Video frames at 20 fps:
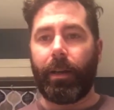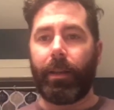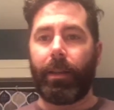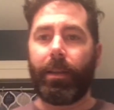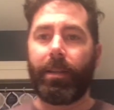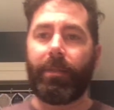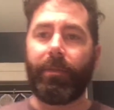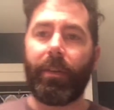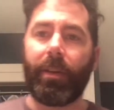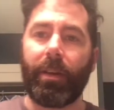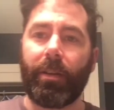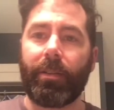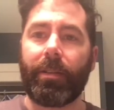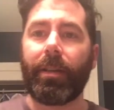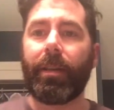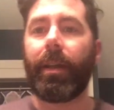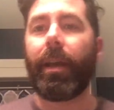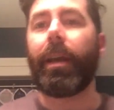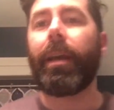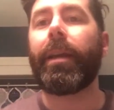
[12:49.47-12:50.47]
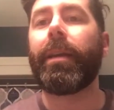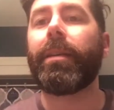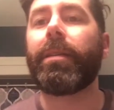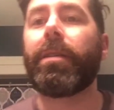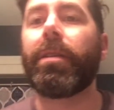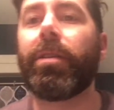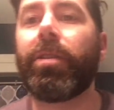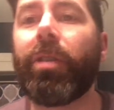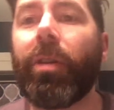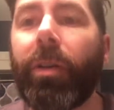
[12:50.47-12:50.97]
this video today is
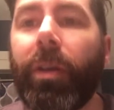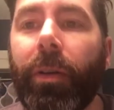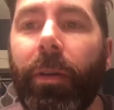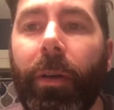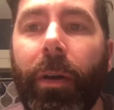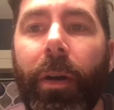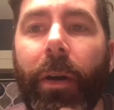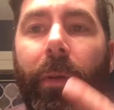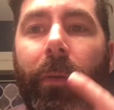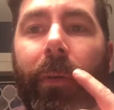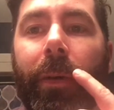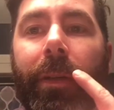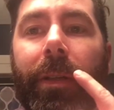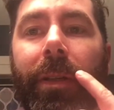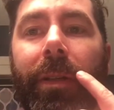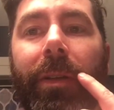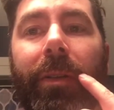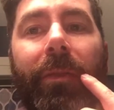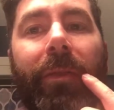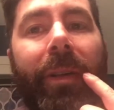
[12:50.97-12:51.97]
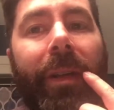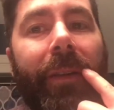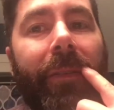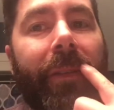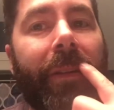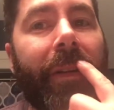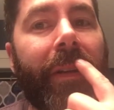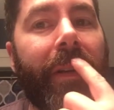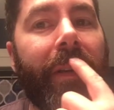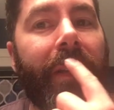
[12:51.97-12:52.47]
to show you what to do
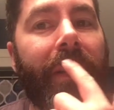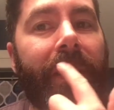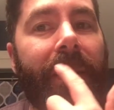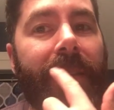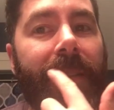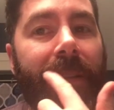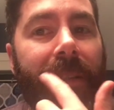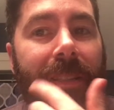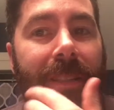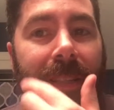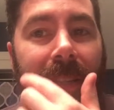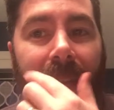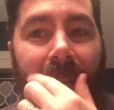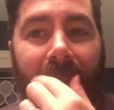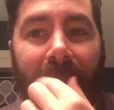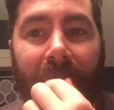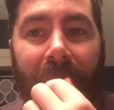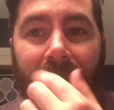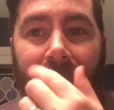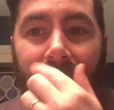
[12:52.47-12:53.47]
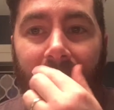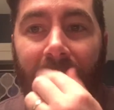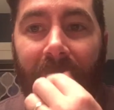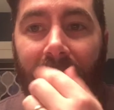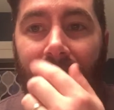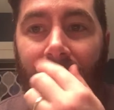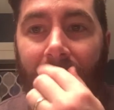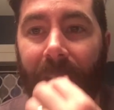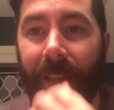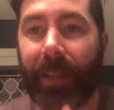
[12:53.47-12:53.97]
whenever this starts to get really
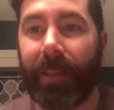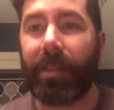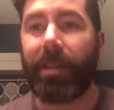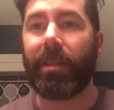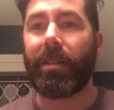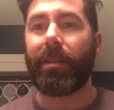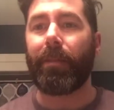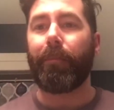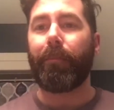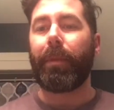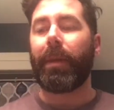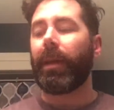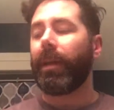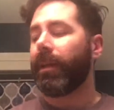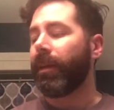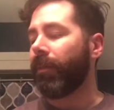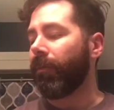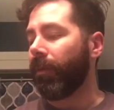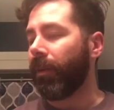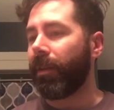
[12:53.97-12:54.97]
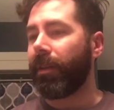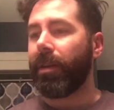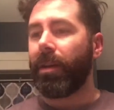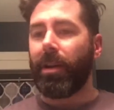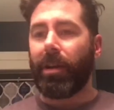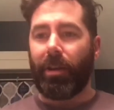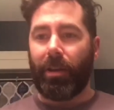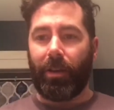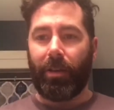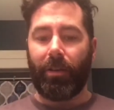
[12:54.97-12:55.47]
long and it starts impeding with
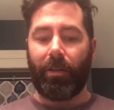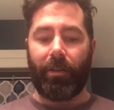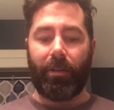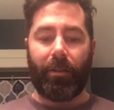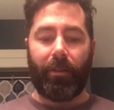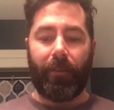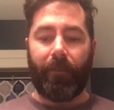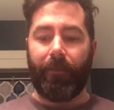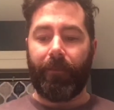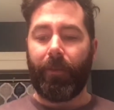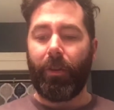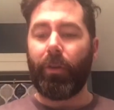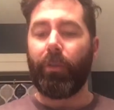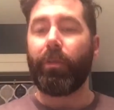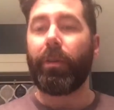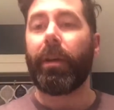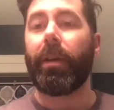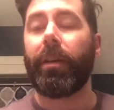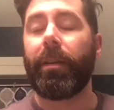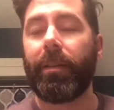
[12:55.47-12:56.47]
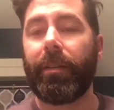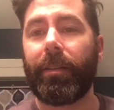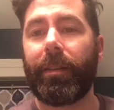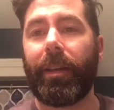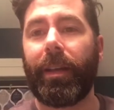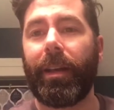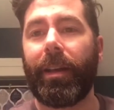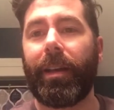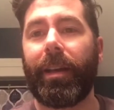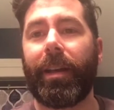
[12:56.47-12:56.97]
your food.
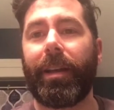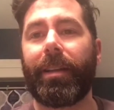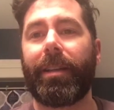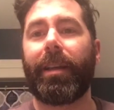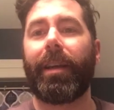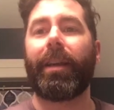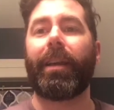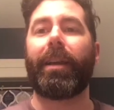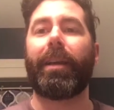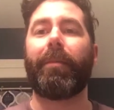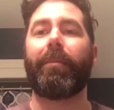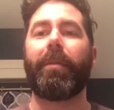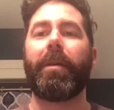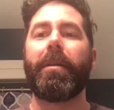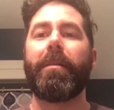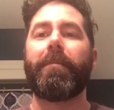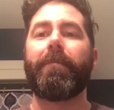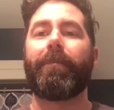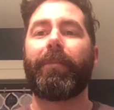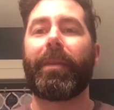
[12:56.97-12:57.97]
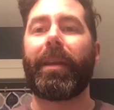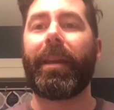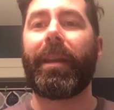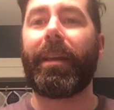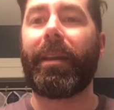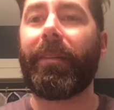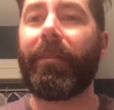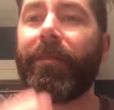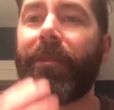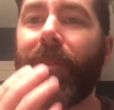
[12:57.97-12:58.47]
Yeah, I keep
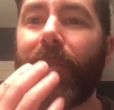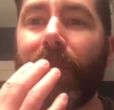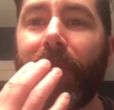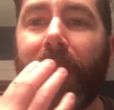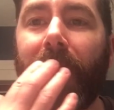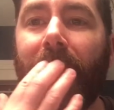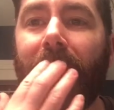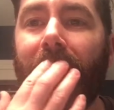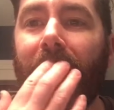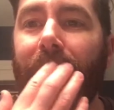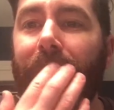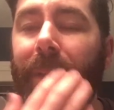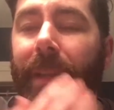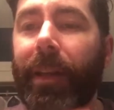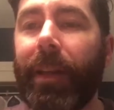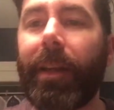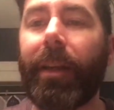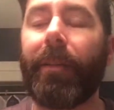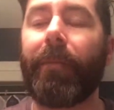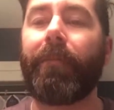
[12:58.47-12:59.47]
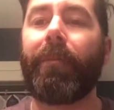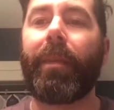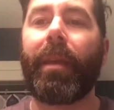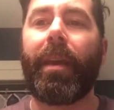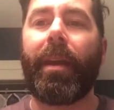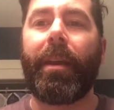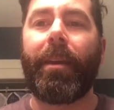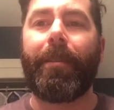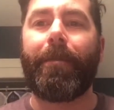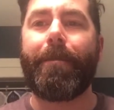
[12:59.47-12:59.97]
getting food caught up in here,
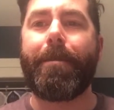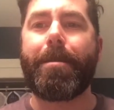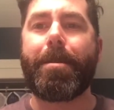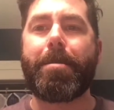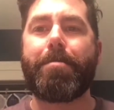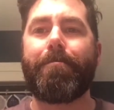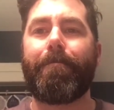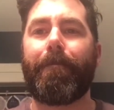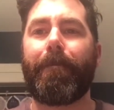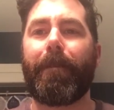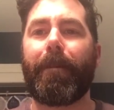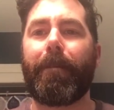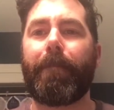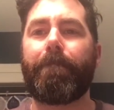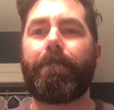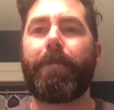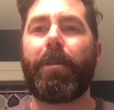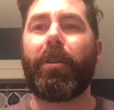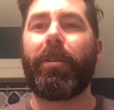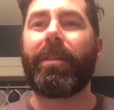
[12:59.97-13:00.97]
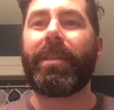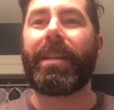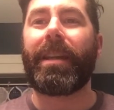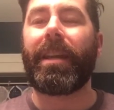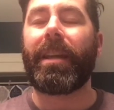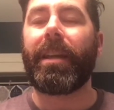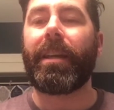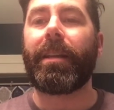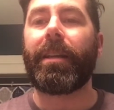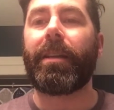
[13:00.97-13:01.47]
and you're always
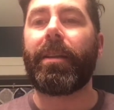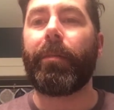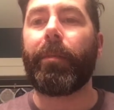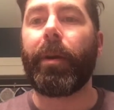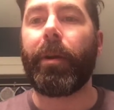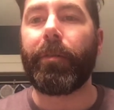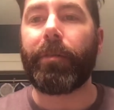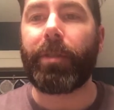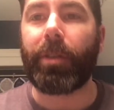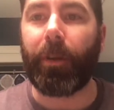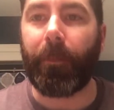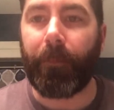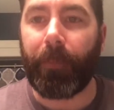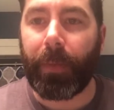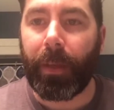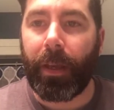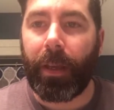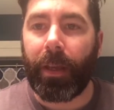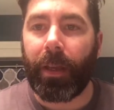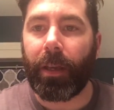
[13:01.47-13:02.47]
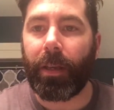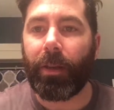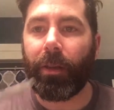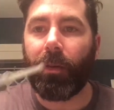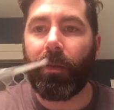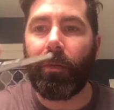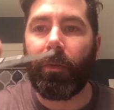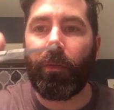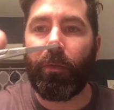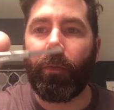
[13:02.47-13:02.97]
getting it in your mouth. So you can
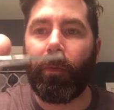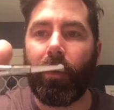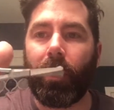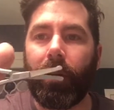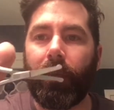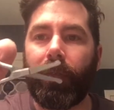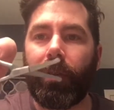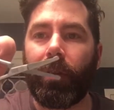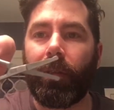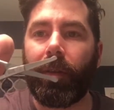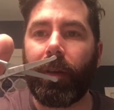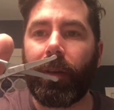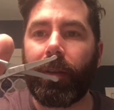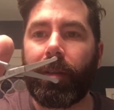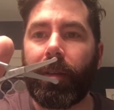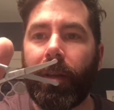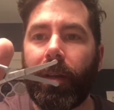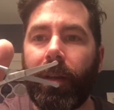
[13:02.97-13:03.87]
do one of two things.